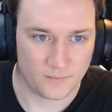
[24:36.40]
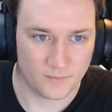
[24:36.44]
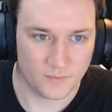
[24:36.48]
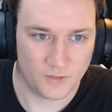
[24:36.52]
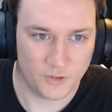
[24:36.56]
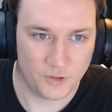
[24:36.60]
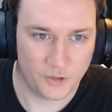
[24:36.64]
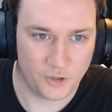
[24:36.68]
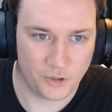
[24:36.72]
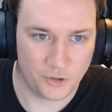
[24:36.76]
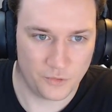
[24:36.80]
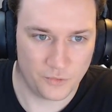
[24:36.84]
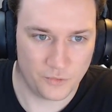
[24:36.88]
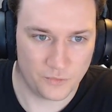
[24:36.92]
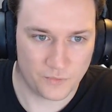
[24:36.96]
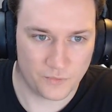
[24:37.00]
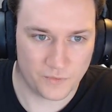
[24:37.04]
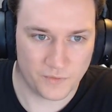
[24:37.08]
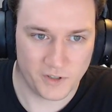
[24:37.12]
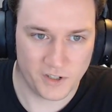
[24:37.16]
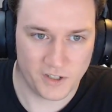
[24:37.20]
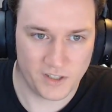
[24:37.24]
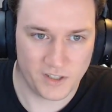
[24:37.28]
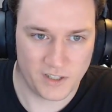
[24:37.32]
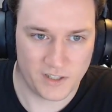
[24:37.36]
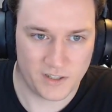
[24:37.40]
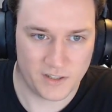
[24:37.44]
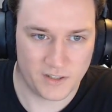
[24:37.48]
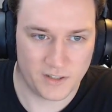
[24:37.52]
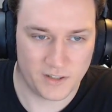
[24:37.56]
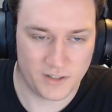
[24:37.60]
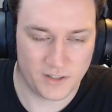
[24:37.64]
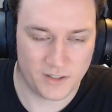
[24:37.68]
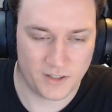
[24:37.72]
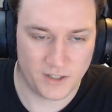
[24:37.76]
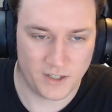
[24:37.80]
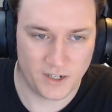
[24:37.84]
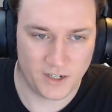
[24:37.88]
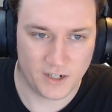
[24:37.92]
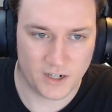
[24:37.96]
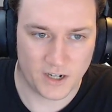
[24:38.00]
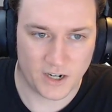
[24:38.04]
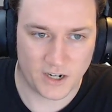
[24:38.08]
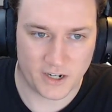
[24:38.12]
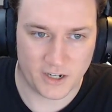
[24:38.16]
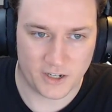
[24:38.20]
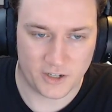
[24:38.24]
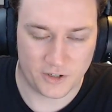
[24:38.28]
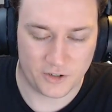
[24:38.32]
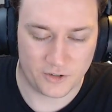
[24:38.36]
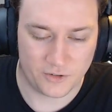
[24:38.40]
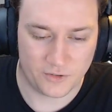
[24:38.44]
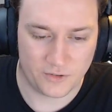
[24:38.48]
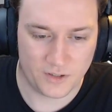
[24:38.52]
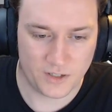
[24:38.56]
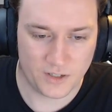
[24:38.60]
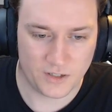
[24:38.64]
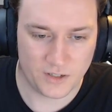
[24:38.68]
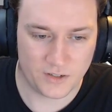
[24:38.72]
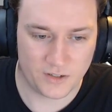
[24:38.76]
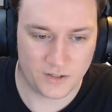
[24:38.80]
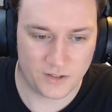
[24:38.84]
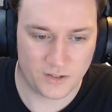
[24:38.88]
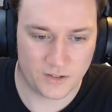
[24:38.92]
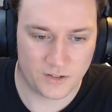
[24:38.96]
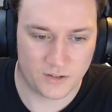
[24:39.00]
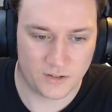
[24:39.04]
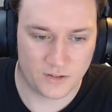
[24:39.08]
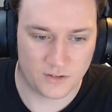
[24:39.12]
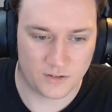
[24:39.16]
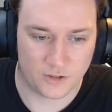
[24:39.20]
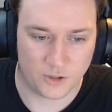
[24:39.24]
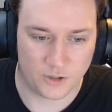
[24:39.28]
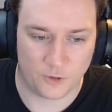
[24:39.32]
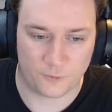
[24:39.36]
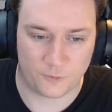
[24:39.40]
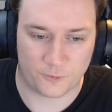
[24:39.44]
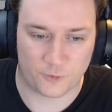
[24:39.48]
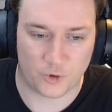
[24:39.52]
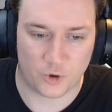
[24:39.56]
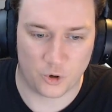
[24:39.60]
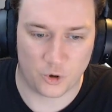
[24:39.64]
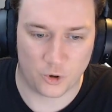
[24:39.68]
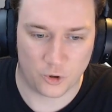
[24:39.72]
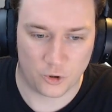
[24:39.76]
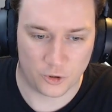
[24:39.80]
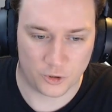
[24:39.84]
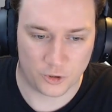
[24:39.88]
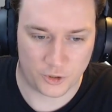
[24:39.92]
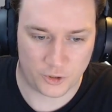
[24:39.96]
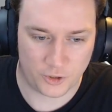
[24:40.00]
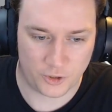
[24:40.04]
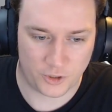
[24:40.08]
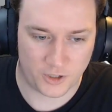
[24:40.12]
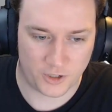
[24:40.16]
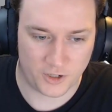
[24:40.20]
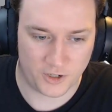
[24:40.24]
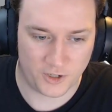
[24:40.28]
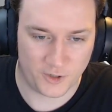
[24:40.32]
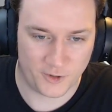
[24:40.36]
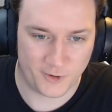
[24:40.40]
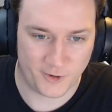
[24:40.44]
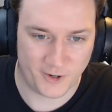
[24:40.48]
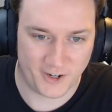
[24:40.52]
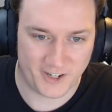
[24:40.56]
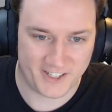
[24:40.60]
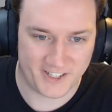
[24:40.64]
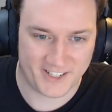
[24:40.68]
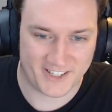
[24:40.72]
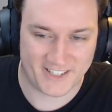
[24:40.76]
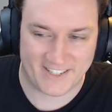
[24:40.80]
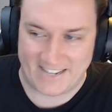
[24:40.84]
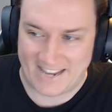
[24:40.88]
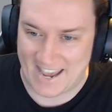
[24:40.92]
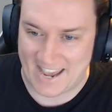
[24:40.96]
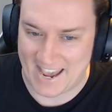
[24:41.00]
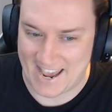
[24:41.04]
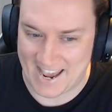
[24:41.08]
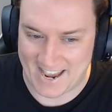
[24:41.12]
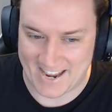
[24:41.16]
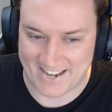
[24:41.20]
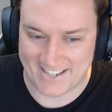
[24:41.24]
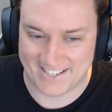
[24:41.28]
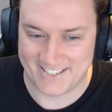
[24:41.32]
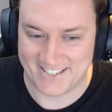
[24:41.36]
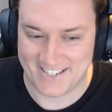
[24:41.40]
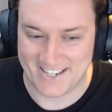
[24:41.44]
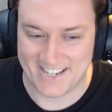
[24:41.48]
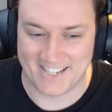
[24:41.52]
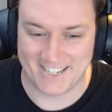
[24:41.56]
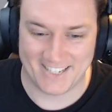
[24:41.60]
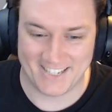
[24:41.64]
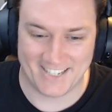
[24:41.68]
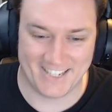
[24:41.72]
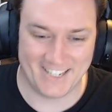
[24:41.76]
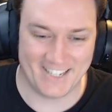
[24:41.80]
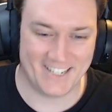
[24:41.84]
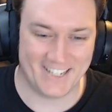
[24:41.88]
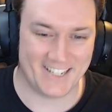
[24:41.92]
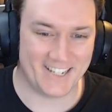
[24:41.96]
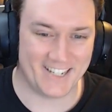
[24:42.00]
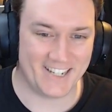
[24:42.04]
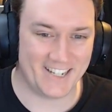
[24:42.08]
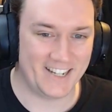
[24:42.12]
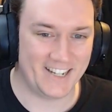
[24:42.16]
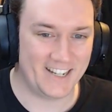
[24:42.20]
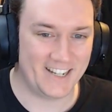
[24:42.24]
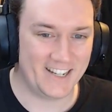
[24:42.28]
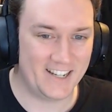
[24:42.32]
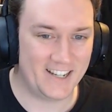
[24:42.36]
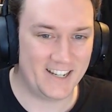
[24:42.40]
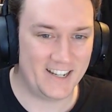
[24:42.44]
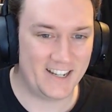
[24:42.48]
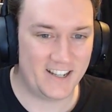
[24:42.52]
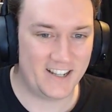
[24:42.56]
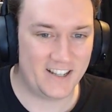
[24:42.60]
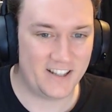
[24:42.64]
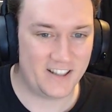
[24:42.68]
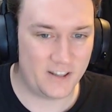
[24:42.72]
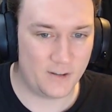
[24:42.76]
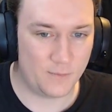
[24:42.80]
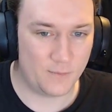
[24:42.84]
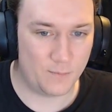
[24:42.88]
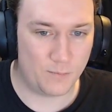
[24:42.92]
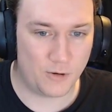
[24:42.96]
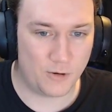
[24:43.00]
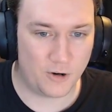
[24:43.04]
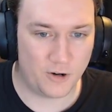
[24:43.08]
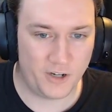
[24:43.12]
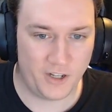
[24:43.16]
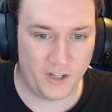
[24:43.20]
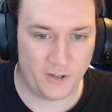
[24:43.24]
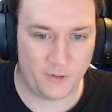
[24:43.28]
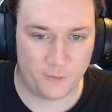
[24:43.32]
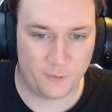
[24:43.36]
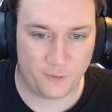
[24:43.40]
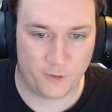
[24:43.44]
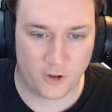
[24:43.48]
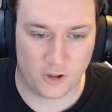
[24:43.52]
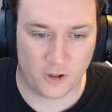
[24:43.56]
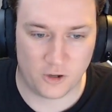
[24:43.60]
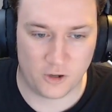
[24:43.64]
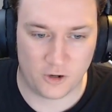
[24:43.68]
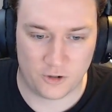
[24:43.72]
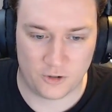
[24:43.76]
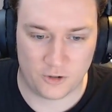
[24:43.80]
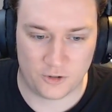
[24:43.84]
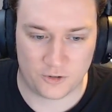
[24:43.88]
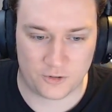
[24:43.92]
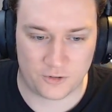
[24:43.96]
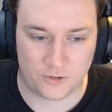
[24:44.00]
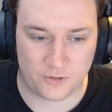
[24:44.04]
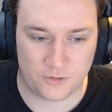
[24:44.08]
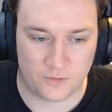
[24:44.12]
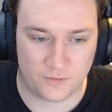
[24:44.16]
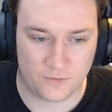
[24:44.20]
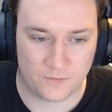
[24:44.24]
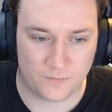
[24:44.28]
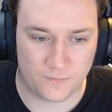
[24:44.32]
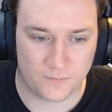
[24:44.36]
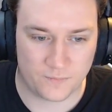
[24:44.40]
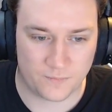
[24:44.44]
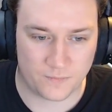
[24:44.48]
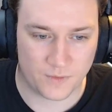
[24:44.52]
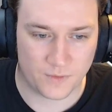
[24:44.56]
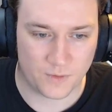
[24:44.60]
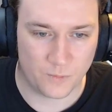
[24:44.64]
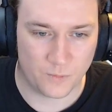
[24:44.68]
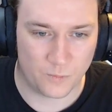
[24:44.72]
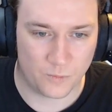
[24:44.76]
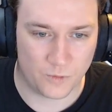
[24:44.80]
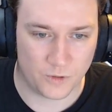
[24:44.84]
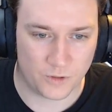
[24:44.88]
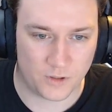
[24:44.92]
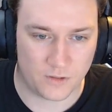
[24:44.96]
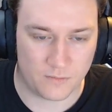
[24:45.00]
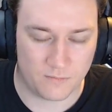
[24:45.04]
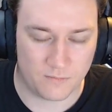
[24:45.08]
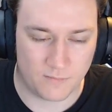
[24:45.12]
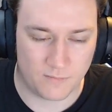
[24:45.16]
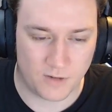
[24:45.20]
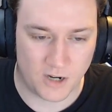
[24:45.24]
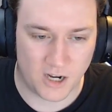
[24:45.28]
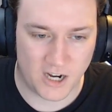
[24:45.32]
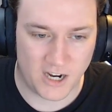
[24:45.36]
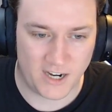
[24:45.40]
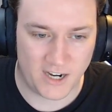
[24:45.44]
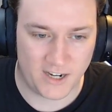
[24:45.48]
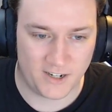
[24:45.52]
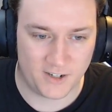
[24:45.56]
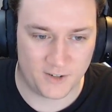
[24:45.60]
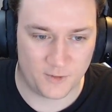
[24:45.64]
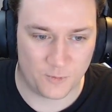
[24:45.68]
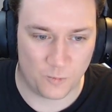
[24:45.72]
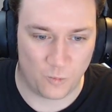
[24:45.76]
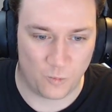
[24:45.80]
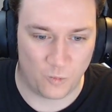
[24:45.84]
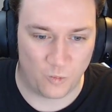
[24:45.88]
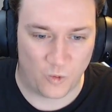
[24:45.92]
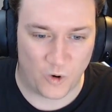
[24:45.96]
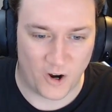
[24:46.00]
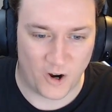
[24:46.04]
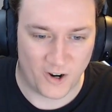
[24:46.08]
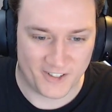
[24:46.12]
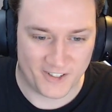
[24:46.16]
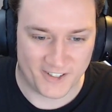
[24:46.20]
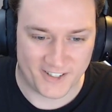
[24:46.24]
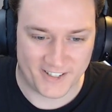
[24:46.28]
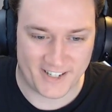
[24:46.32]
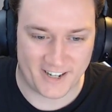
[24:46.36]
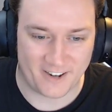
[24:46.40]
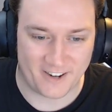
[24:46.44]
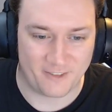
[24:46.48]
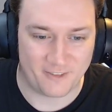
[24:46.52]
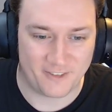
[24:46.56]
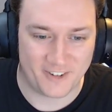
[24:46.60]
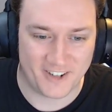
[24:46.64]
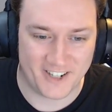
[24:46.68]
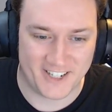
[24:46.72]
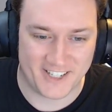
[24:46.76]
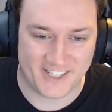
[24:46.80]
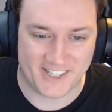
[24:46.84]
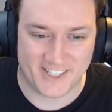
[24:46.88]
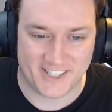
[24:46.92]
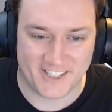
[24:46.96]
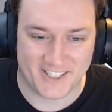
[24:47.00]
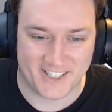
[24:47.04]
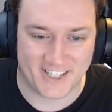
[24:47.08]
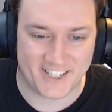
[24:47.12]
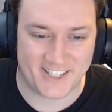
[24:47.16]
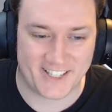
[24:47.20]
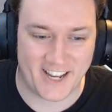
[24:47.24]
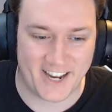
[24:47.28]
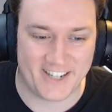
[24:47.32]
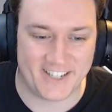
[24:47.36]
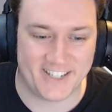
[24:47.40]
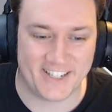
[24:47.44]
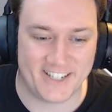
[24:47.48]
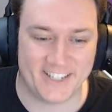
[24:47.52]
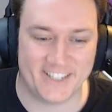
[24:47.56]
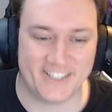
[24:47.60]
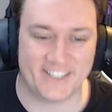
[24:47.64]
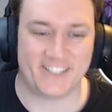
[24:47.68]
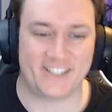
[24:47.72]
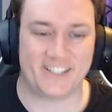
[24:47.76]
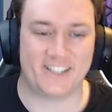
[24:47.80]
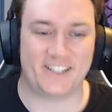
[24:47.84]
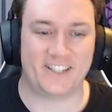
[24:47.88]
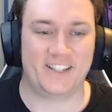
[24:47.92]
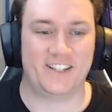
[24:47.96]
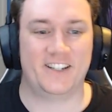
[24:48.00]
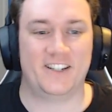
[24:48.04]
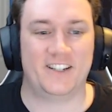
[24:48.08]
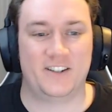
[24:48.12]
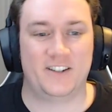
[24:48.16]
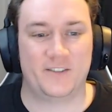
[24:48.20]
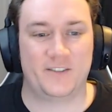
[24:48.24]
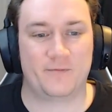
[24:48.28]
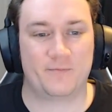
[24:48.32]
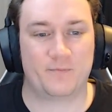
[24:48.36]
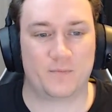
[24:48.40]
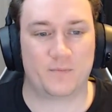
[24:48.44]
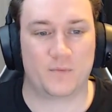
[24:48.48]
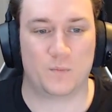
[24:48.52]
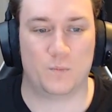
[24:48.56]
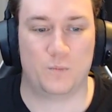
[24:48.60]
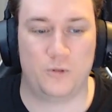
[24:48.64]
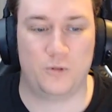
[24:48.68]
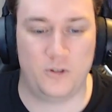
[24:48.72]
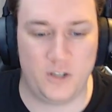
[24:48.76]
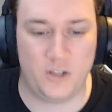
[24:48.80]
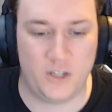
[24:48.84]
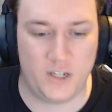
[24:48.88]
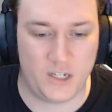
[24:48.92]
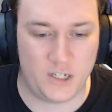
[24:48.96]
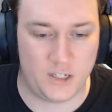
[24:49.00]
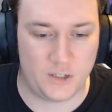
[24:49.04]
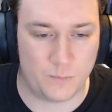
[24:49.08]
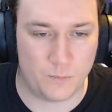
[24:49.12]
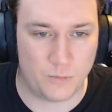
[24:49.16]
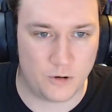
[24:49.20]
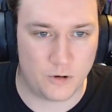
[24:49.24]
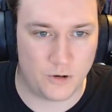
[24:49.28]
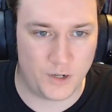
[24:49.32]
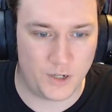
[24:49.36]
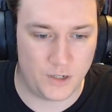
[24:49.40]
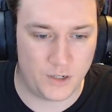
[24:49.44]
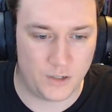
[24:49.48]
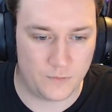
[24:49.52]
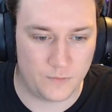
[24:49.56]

Do you really think I can do this? Of course you can do it. Yes. The body follows what the mind wants. He finishes the sentence. Please, body.